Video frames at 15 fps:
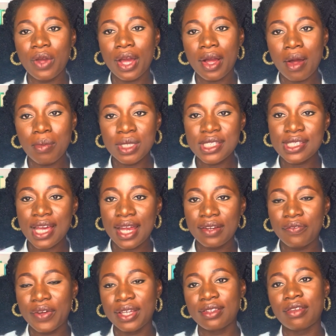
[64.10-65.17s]
a common side
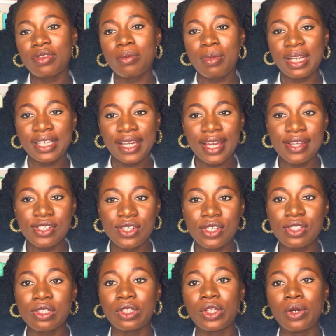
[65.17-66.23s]
effect of the medication
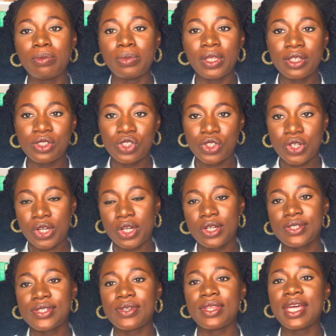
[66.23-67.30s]
is low blood sugar.
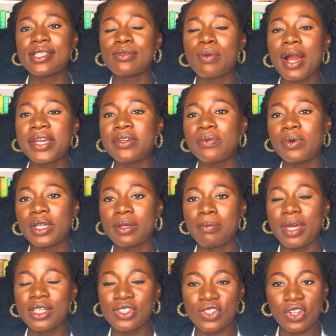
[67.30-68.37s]
So that's why you want to
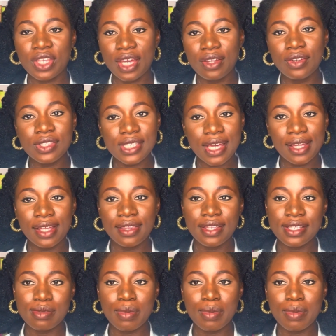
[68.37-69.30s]
make sure that you're taking this